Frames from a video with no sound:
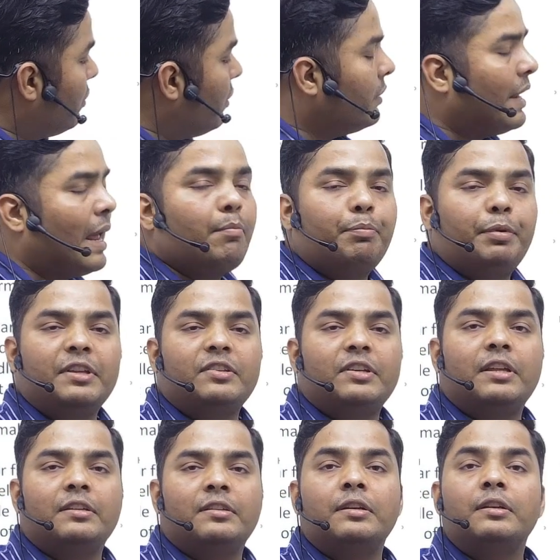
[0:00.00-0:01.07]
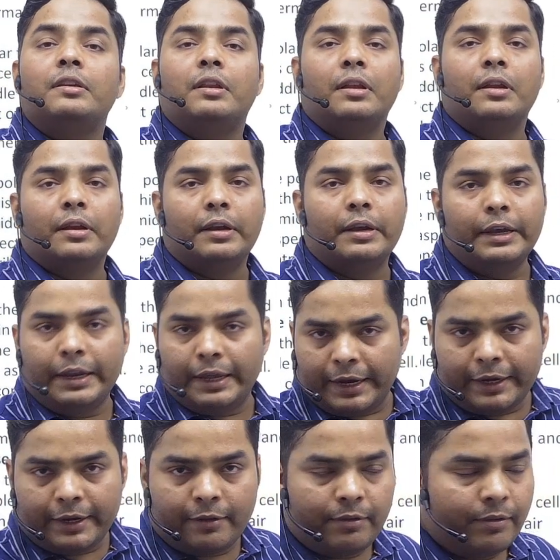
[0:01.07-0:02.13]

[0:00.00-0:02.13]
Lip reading: temperature is in negative.